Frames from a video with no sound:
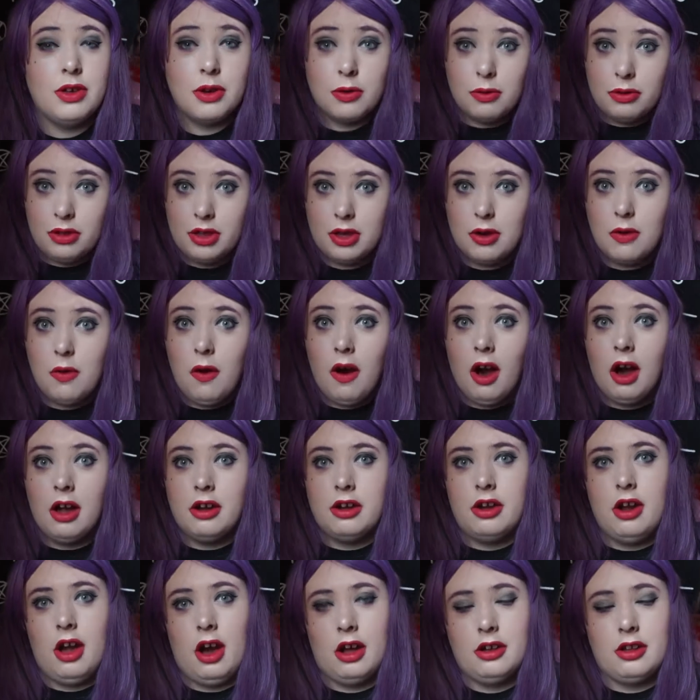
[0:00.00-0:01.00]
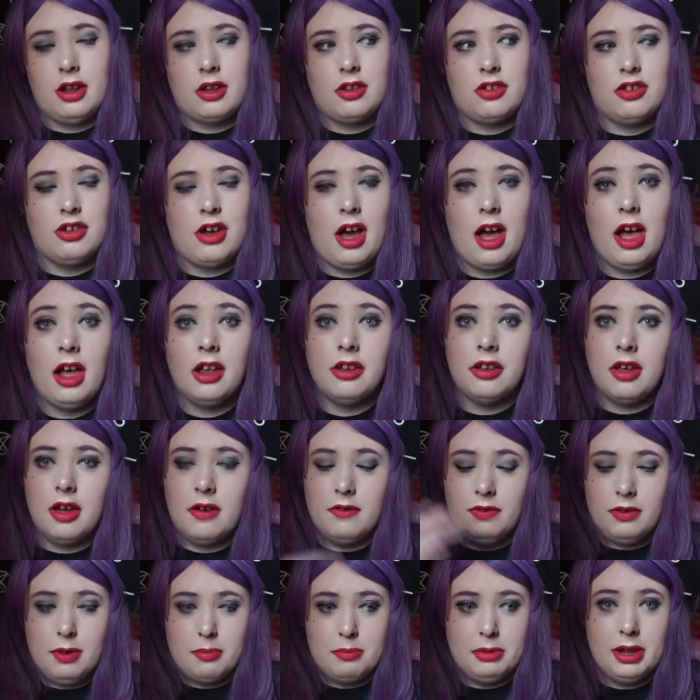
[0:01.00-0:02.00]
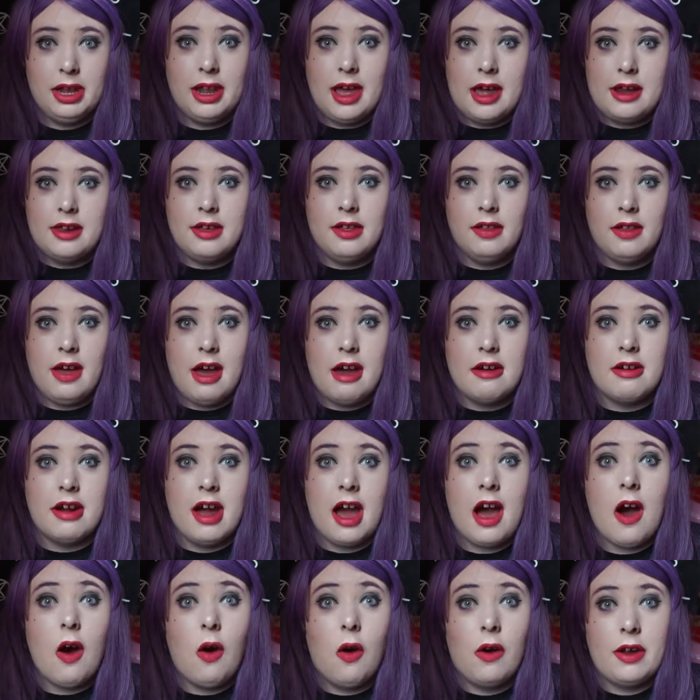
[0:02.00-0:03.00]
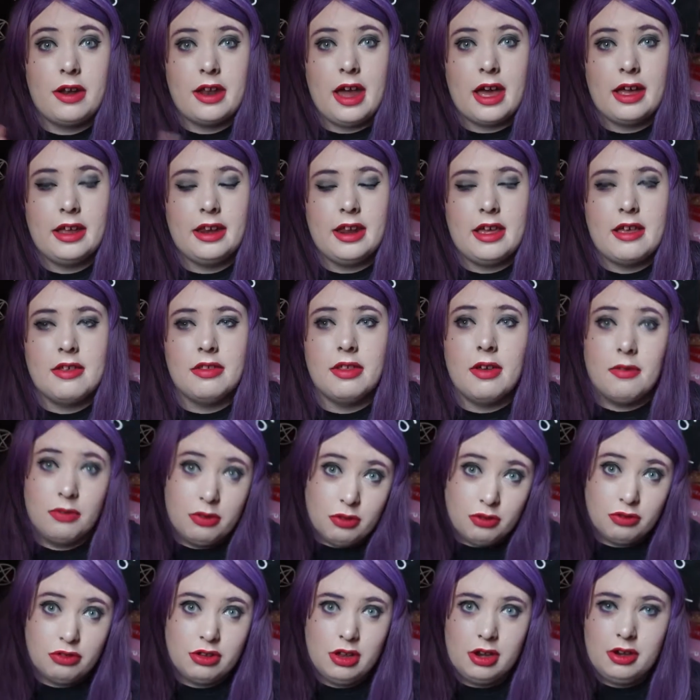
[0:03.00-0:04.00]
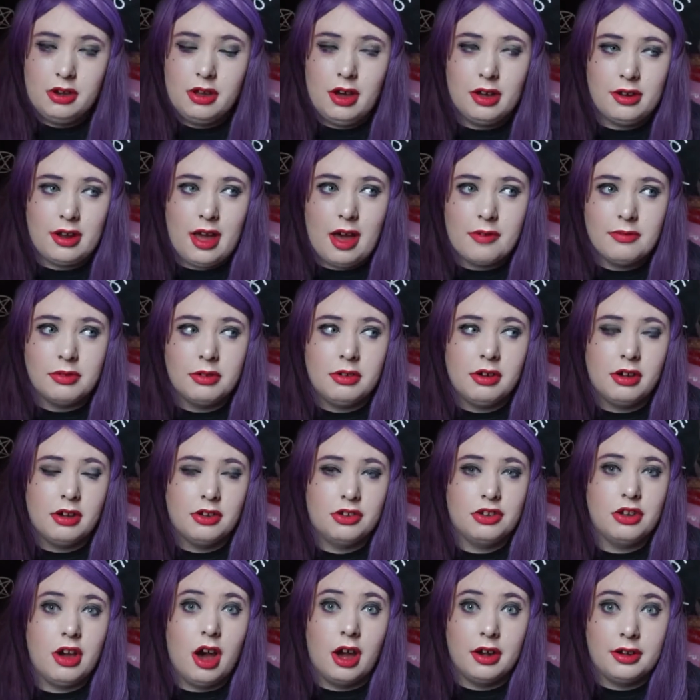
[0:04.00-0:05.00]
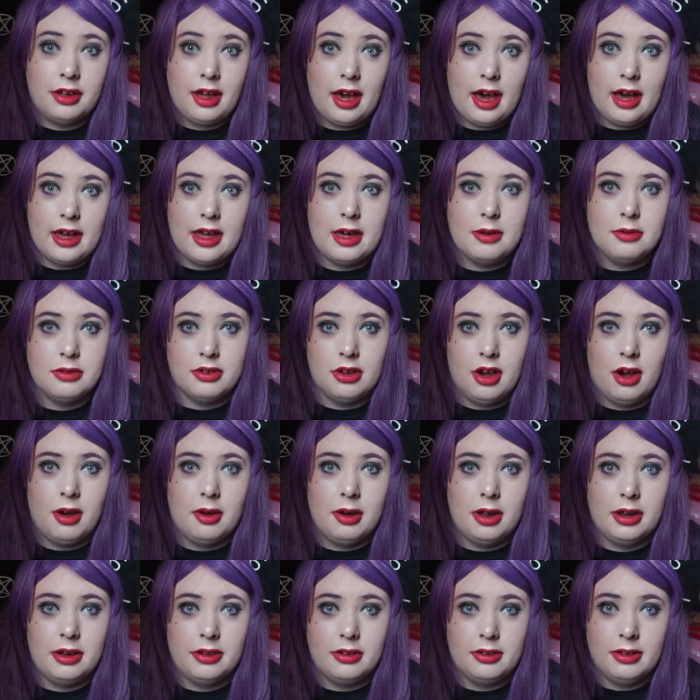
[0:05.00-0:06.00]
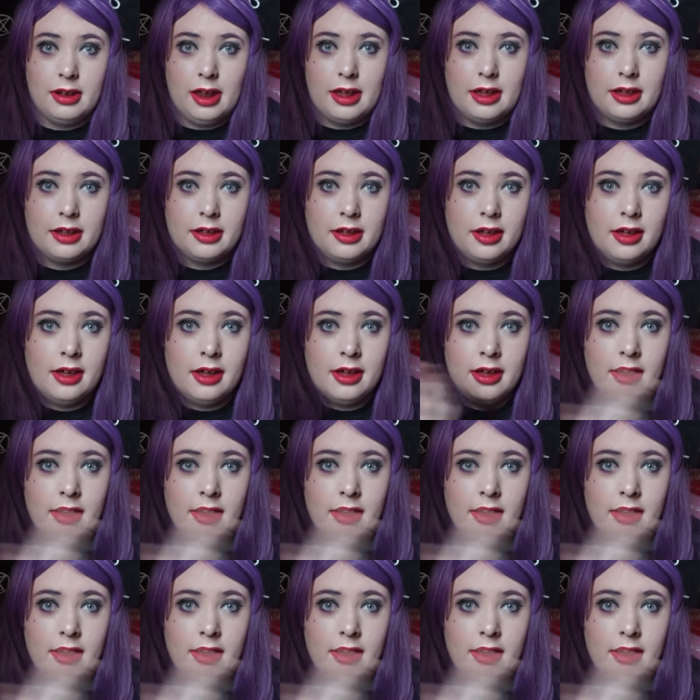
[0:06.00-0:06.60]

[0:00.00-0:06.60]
you are not a child of the millennial era or 90s, if you did not have a crush on Kai Hiwatari, just like,